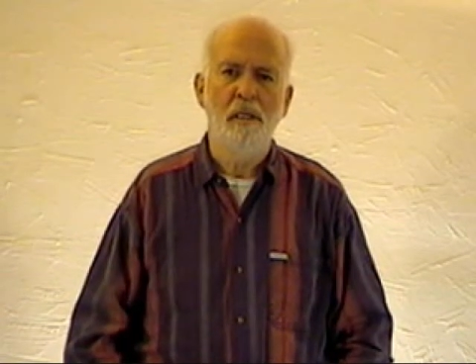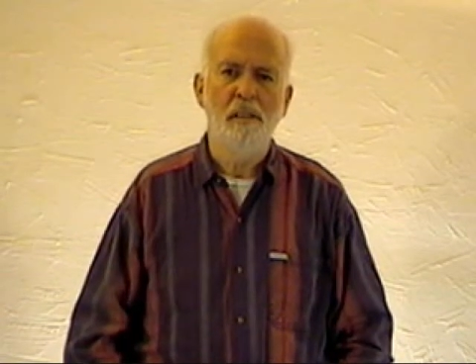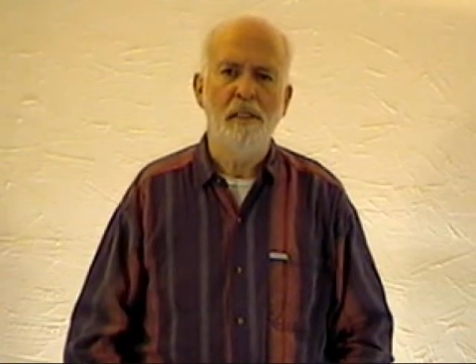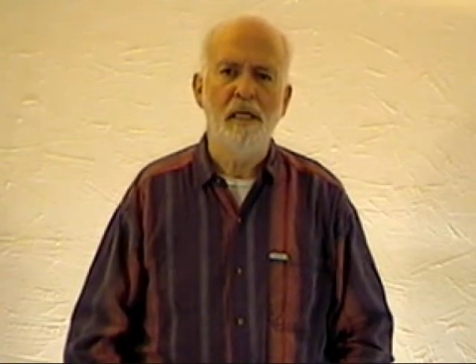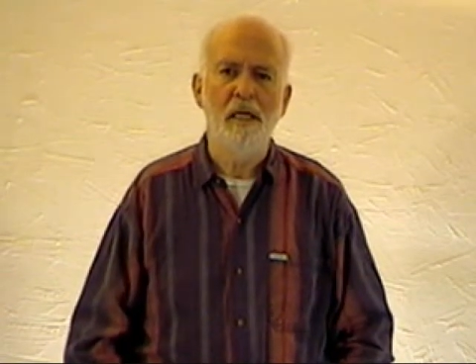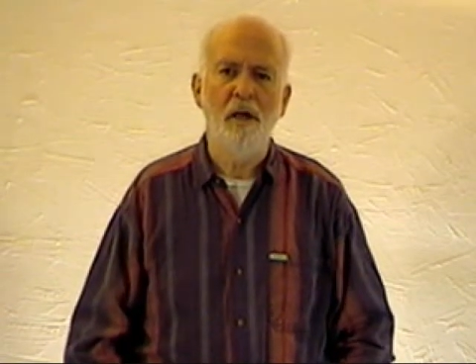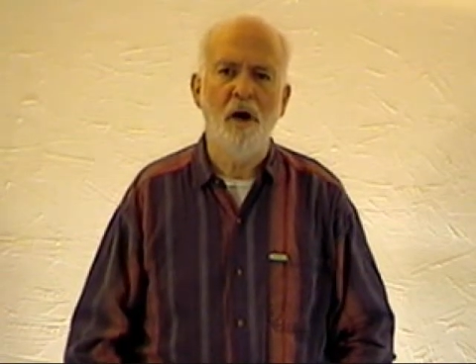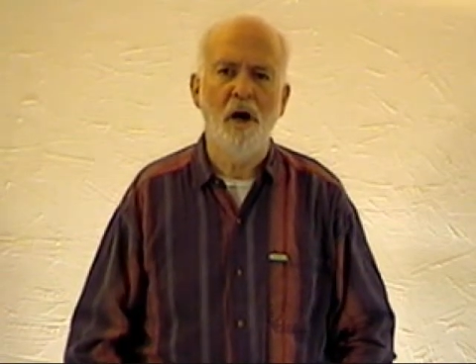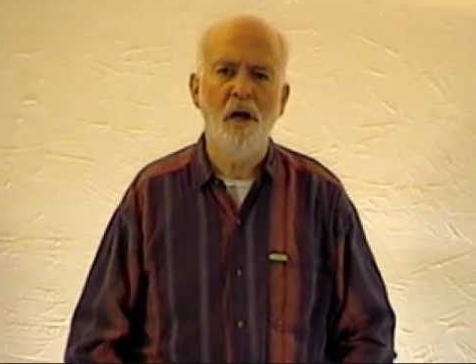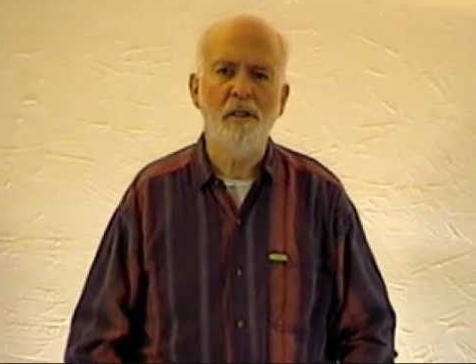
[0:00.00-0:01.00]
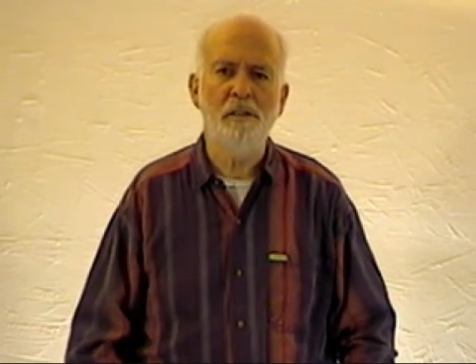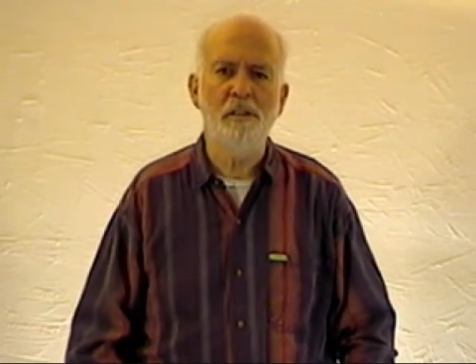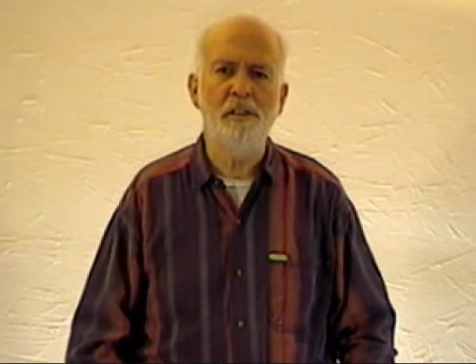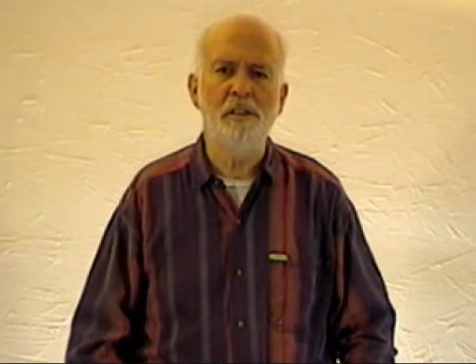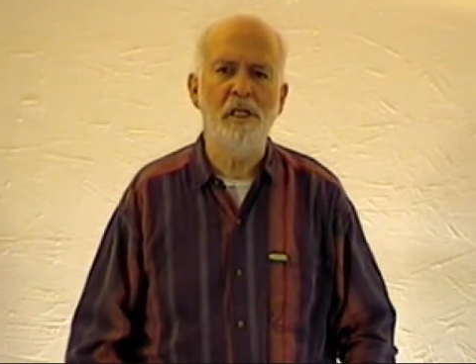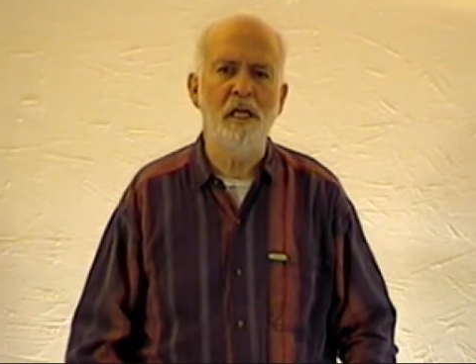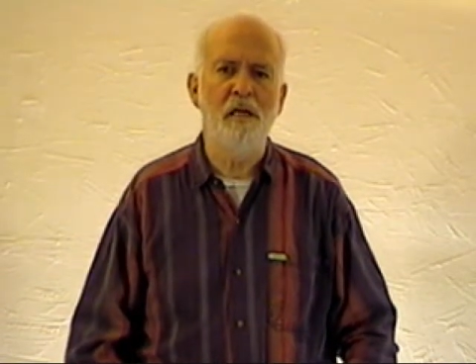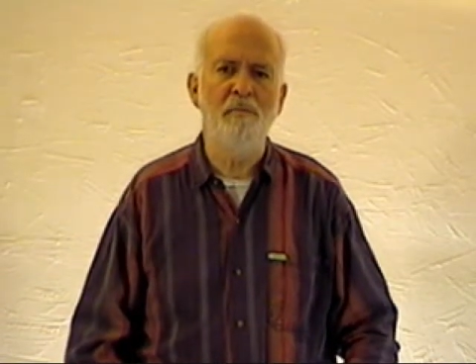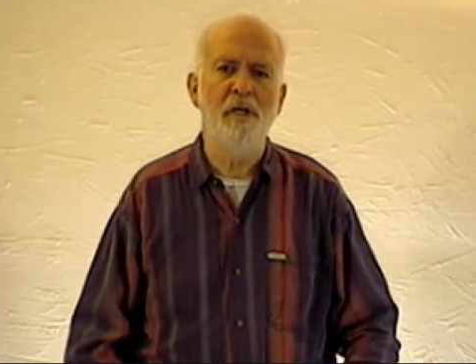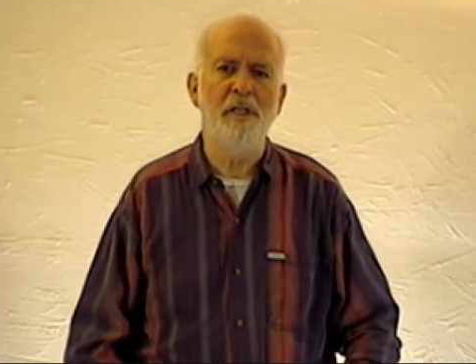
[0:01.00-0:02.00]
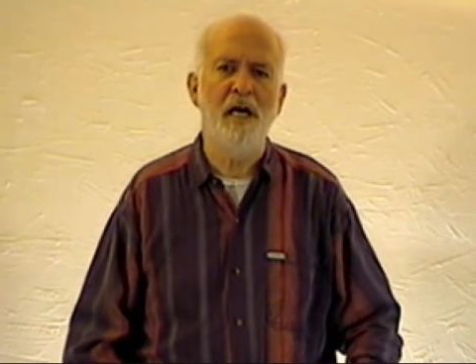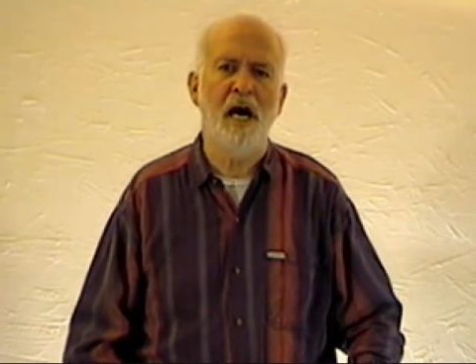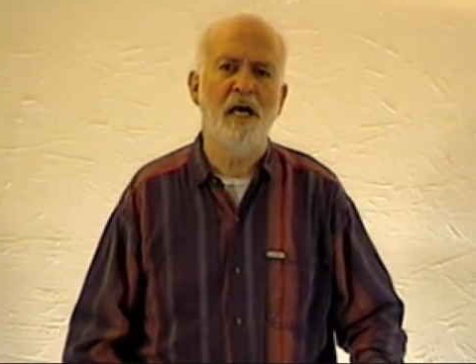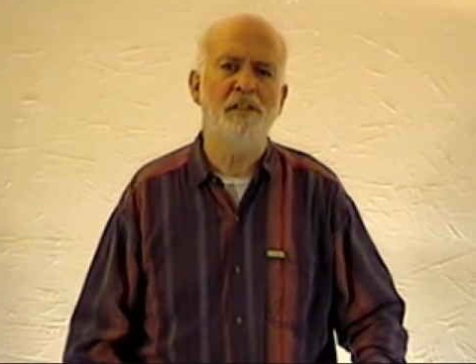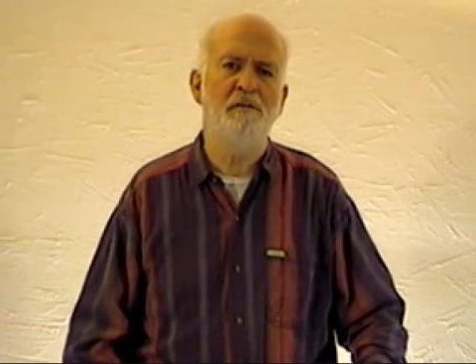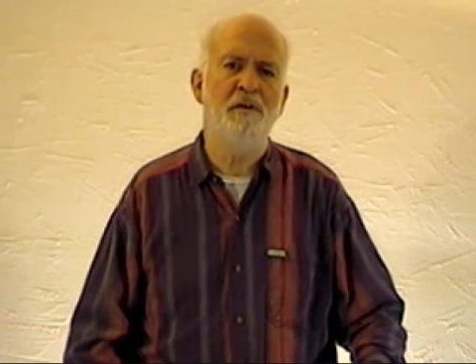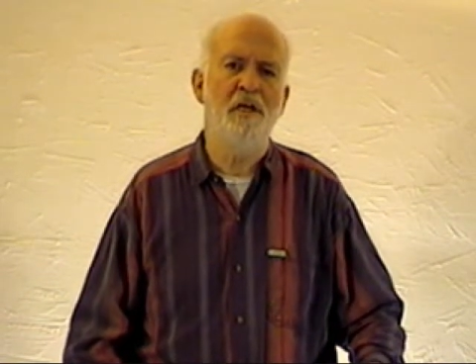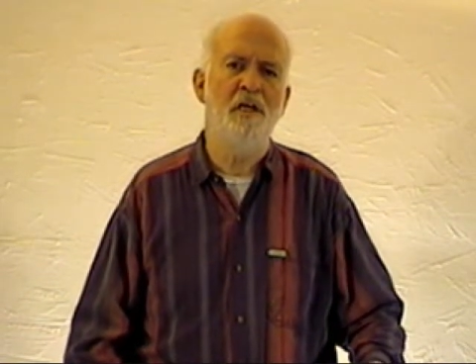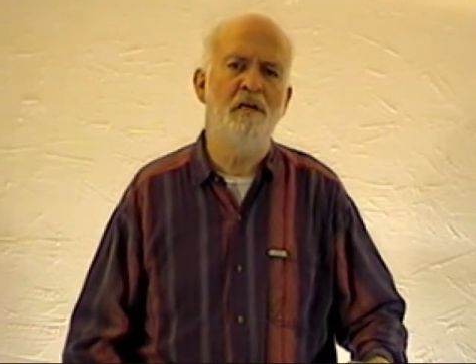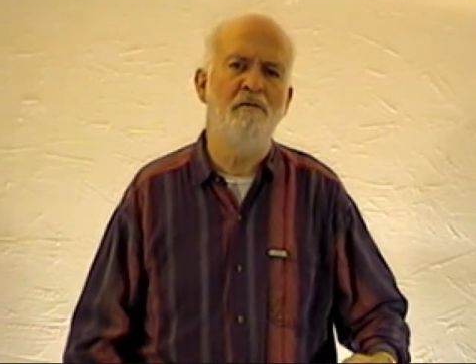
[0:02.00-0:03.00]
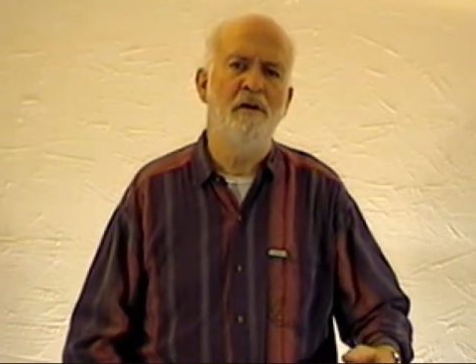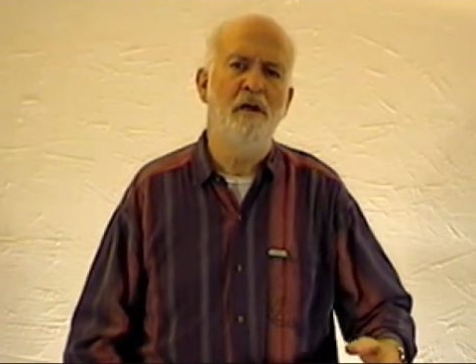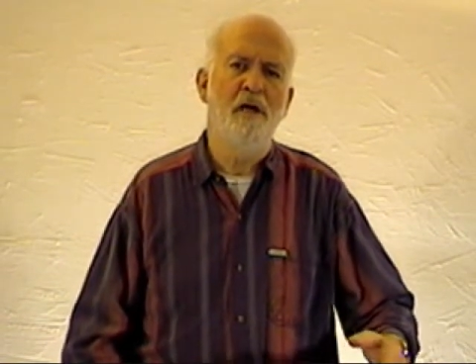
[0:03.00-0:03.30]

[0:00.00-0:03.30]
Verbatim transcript: Did he long to seem, in the eyes of Eve,